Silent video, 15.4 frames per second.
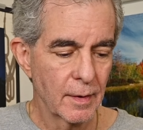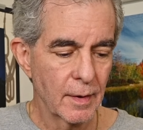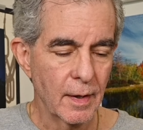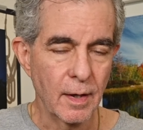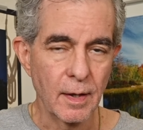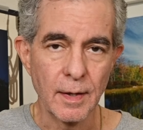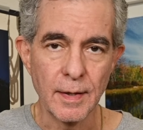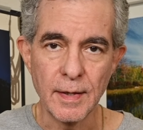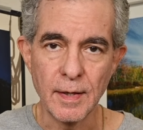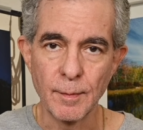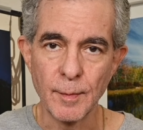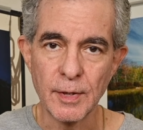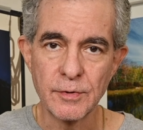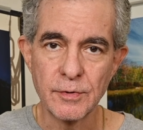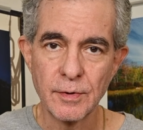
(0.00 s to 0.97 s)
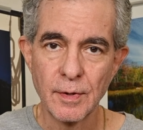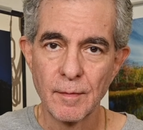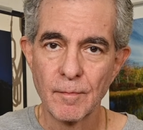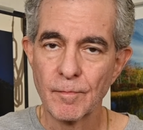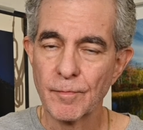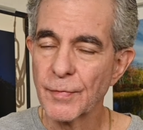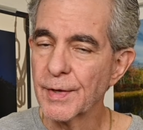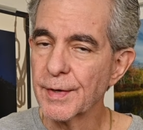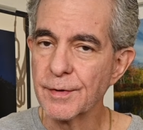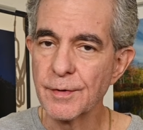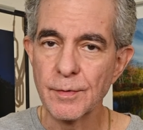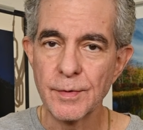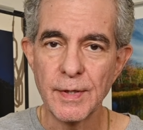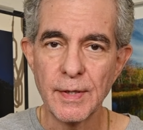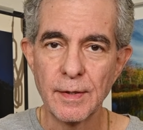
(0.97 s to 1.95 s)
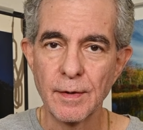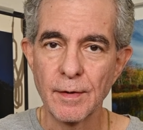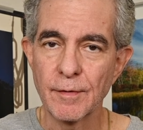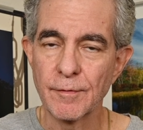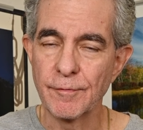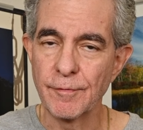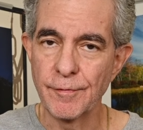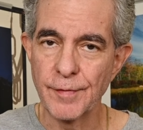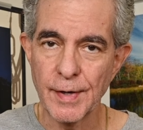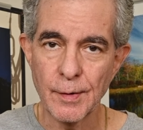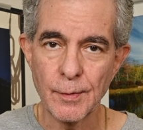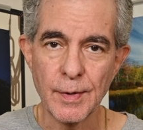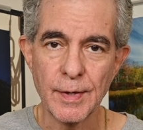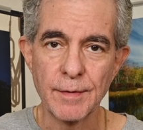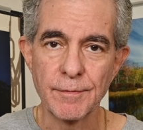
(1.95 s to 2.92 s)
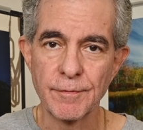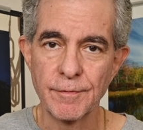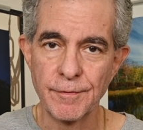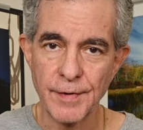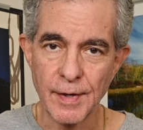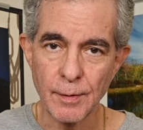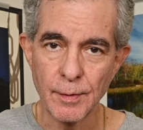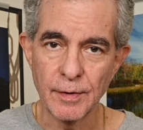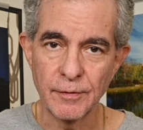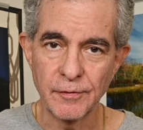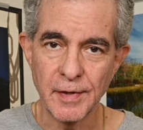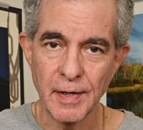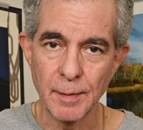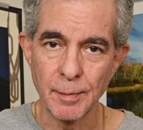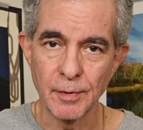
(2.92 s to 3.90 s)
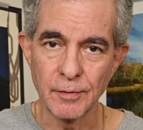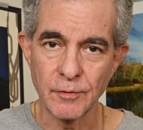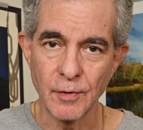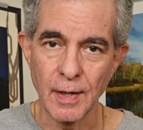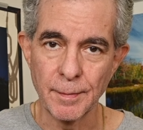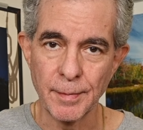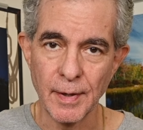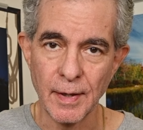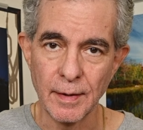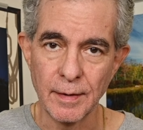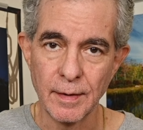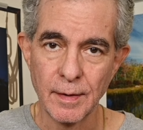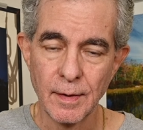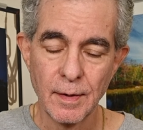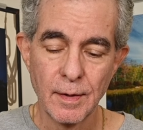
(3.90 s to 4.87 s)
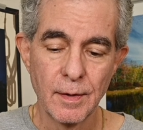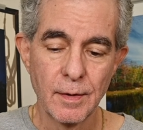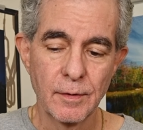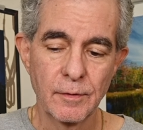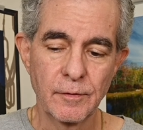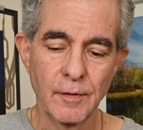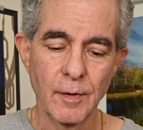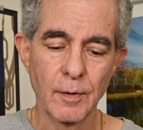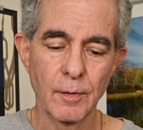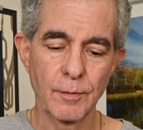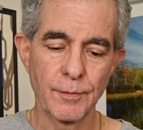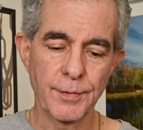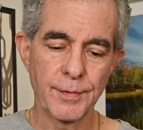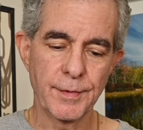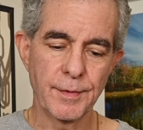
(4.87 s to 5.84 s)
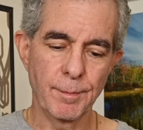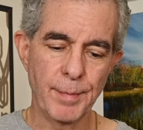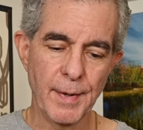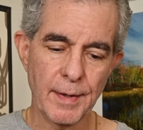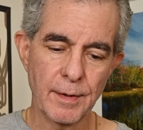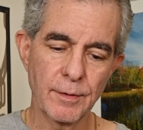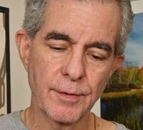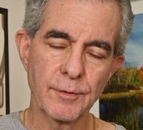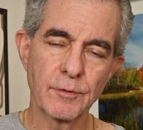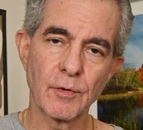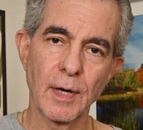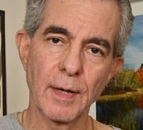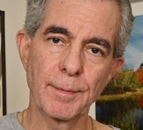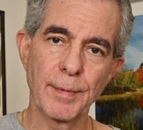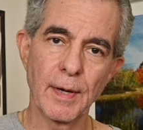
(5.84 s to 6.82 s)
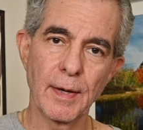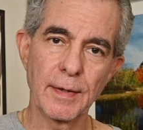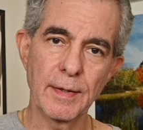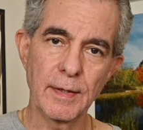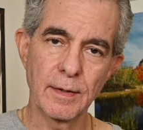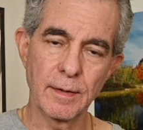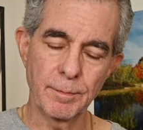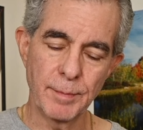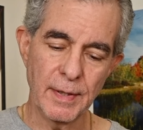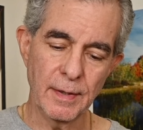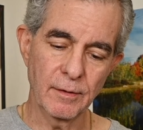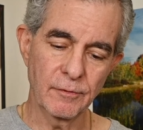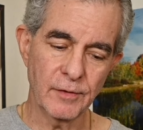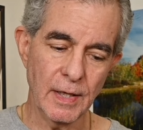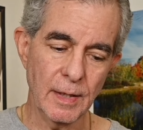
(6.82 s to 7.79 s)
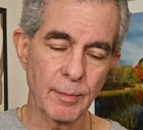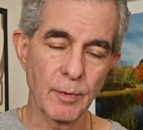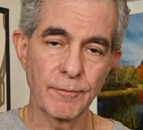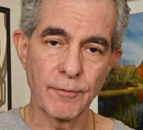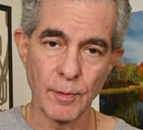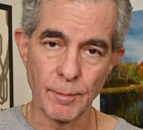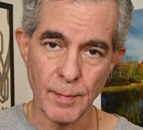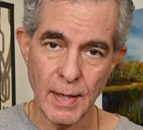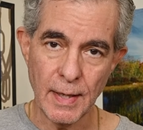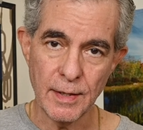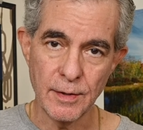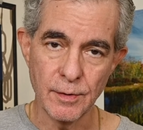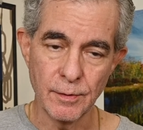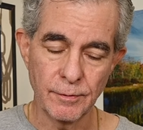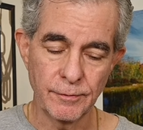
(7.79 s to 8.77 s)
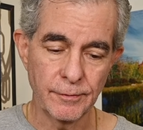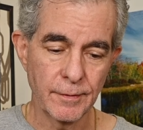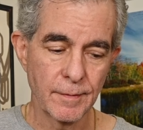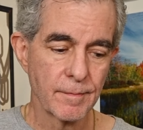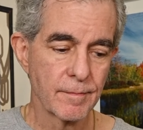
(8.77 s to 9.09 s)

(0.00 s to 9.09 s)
image, you need a very, very stable tripod. So the better the tripod in it being stable for my use